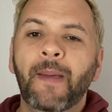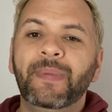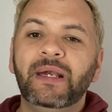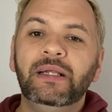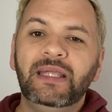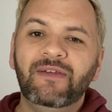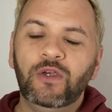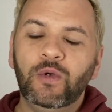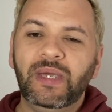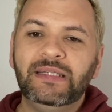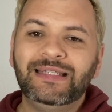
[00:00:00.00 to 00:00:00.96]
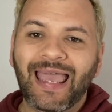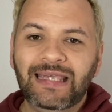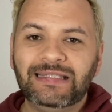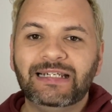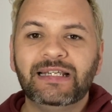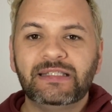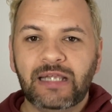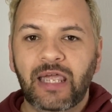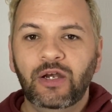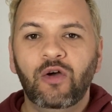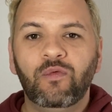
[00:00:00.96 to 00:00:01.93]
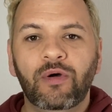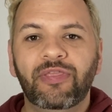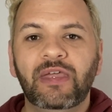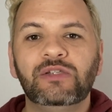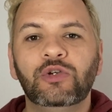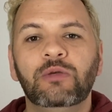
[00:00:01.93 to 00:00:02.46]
but it'll give you a taste and a sign of what things